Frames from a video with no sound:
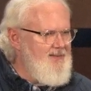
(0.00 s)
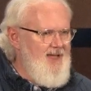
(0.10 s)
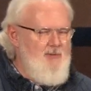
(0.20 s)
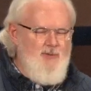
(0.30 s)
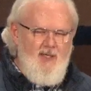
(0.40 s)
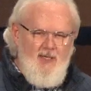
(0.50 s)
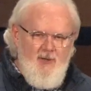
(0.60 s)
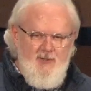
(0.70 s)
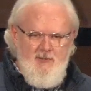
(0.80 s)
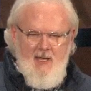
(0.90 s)
time. It was a
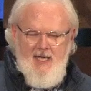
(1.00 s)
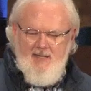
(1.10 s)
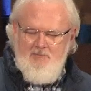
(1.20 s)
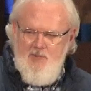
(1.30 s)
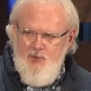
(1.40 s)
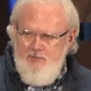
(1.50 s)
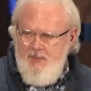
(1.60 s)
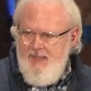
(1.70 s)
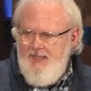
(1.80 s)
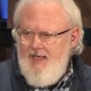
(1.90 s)
charismatic
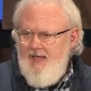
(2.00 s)
movement.